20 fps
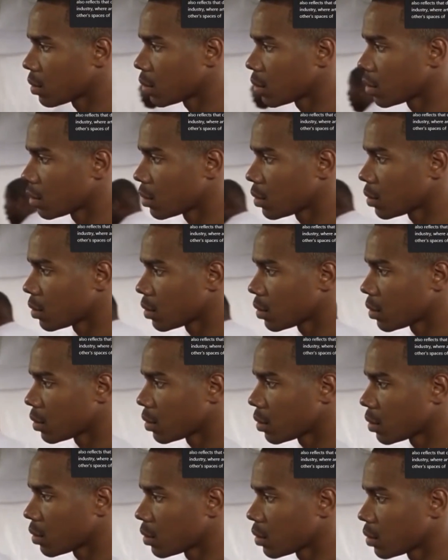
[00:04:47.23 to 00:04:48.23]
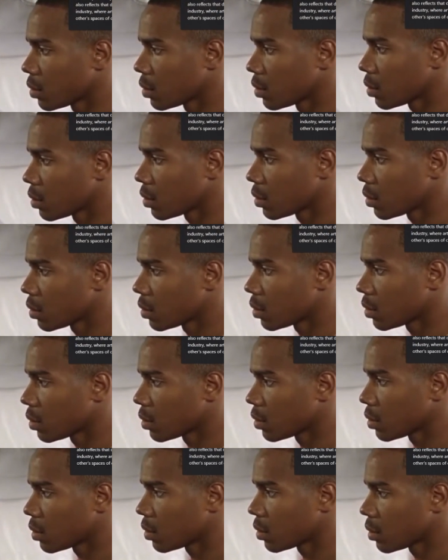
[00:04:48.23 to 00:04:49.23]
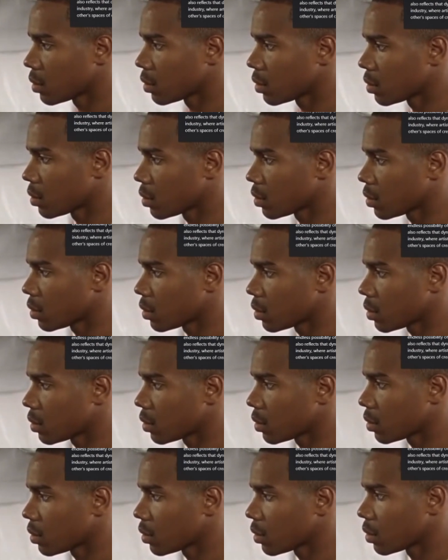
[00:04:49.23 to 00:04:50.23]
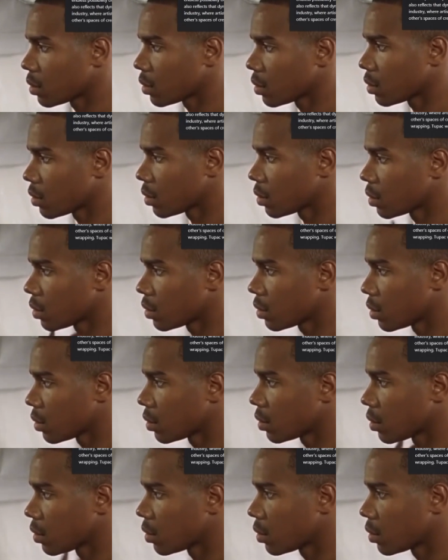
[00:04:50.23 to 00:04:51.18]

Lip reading: No words are spoken by the person on screen.